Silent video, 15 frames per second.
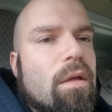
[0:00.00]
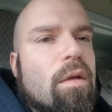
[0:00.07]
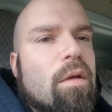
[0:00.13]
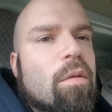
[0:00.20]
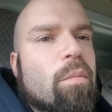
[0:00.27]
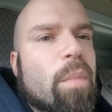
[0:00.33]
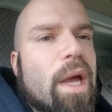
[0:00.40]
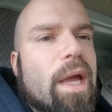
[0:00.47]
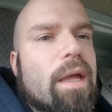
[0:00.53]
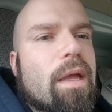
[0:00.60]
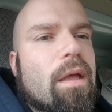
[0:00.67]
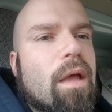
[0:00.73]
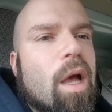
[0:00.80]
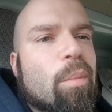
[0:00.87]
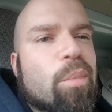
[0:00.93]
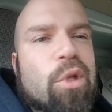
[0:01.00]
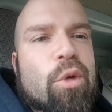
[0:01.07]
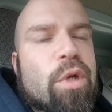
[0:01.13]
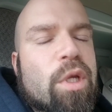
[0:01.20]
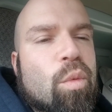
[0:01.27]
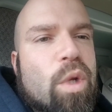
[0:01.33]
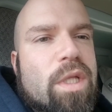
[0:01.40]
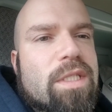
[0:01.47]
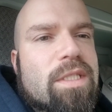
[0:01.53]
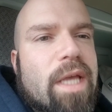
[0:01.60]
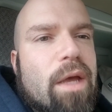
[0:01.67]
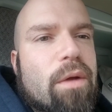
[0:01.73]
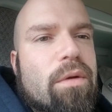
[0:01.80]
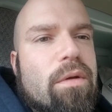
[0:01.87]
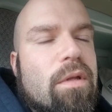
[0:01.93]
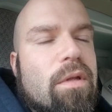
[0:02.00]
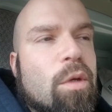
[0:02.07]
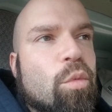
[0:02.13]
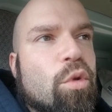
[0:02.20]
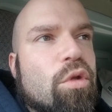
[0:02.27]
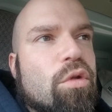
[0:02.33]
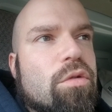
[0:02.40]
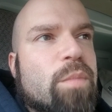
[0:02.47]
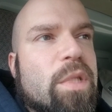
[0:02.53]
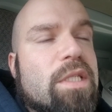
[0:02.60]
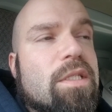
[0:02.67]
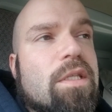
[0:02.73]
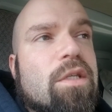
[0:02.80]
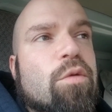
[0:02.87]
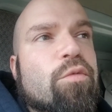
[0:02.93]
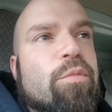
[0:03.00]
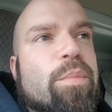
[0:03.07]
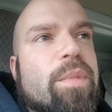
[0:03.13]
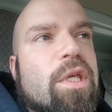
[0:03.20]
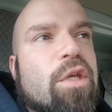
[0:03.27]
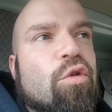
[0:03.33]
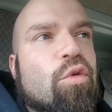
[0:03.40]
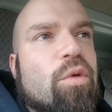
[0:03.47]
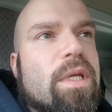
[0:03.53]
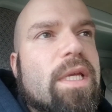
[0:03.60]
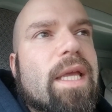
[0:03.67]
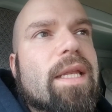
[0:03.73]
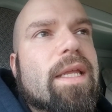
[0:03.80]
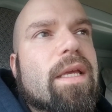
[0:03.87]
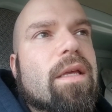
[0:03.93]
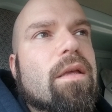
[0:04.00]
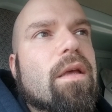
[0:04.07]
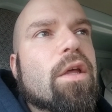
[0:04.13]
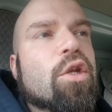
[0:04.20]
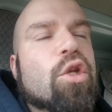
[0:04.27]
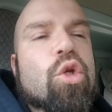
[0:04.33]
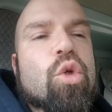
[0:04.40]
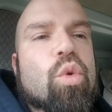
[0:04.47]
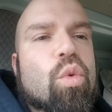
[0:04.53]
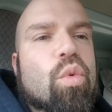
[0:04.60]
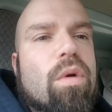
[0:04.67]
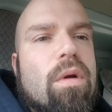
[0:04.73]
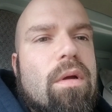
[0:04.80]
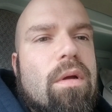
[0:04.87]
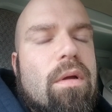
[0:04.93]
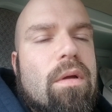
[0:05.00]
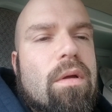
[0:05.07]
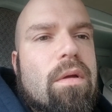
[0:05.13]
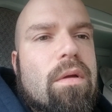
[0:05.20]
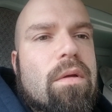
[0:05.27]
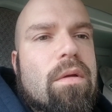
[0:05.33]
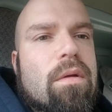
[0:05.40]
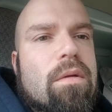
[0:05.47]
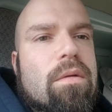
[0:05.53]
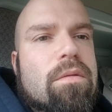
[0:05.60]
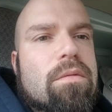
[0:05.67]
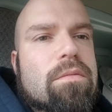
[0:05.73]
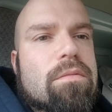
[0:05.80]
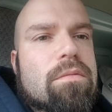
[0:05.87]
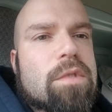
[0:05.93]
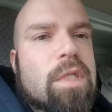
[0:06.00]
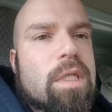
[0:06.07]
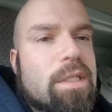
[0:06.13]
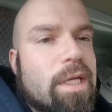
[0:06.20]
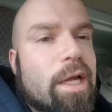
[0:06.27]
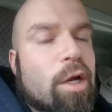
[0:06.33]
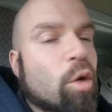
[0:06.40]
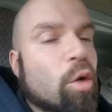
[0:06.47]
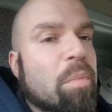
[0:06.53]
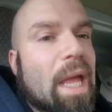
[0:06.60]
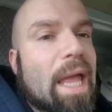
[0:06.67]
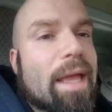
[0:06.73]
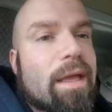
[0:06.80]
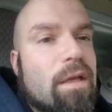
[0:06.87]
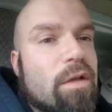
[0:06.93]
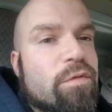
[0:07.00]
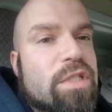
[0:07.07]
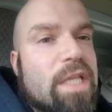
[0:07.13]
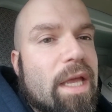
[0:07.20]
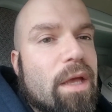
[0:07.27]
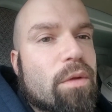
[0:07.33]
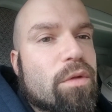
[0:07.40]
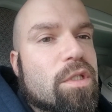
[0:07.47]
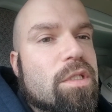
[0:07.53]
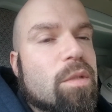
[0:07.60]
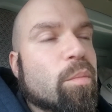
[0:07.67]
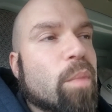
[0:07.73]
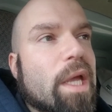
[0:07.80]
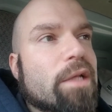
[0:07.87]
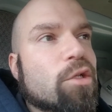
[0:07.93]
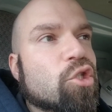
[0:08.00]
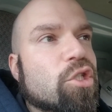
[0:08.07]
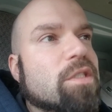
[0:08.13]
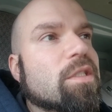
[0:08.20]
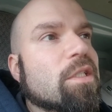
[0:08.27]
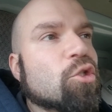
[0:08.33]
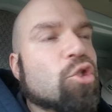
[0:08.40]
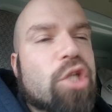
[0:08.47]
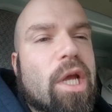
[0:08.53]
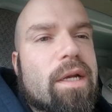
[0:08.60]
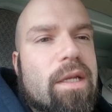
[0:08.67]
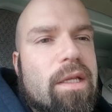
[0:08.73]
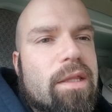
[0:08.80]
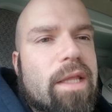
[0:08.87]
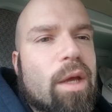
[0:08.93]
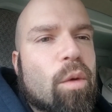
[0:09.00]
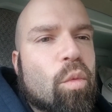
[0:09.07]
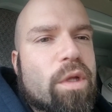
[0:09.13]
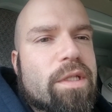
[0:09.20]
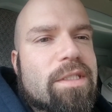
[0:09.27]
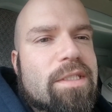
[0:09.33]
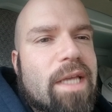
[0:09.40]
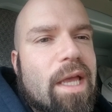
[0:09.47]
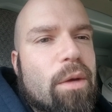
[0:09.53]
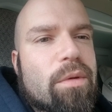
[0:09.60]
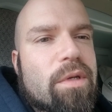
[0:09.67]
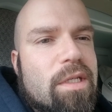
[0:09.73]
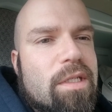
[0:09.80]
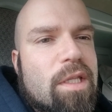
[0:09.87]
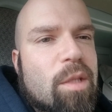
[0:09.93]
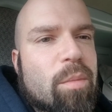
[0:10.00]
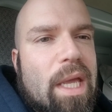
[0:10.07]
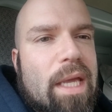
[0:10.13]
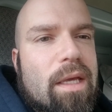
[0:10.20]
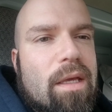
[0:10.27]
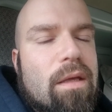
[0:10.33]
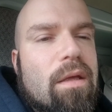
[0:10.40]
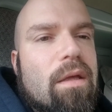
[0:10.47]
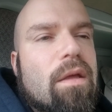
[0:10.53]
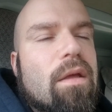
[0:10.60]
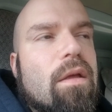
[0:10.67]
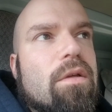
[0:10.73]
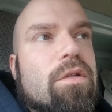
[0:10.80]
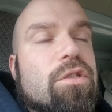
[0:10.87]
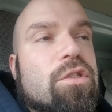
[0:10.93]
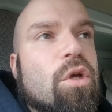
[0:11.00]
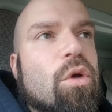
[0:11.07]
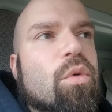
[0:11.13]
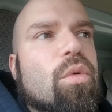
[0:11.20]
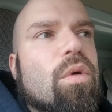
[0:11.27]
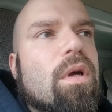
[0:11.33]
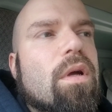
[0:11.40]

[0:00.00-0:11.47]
by uploading one sound. It will basically be creating a new entire bank of sounds by just injecting that one sound into the bank. So